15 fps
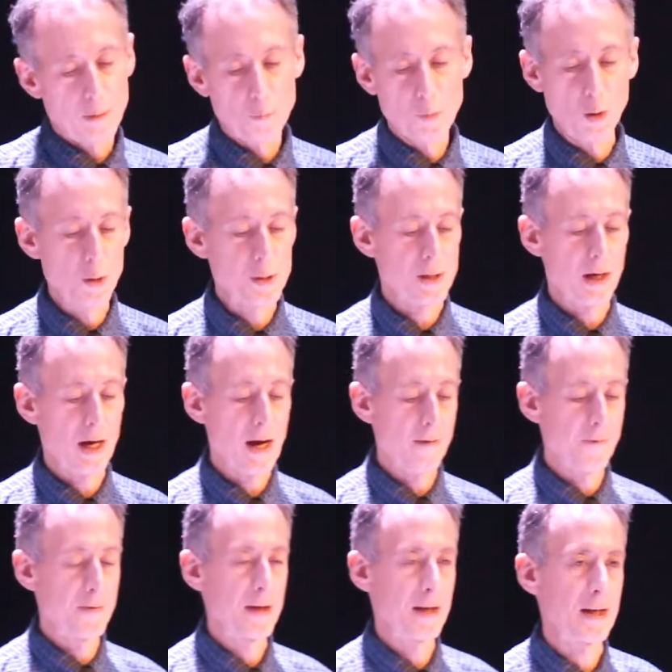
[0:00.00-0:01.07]
We also
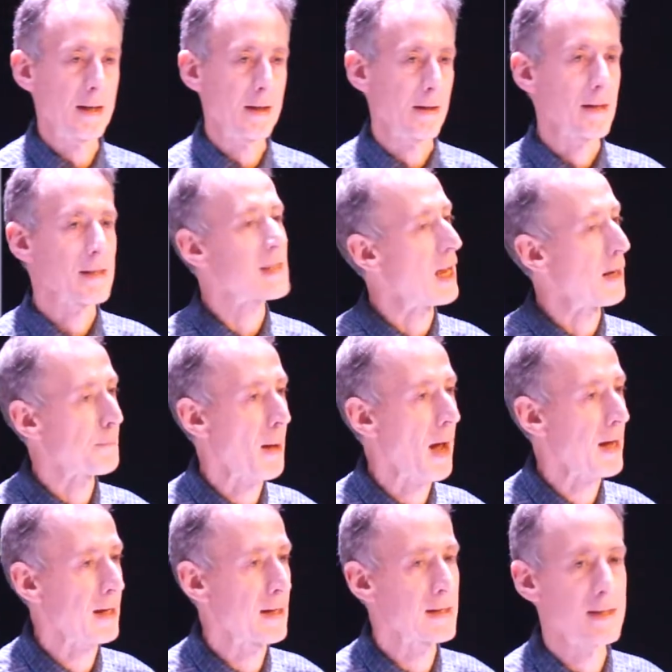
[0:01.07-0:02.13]
have the setback in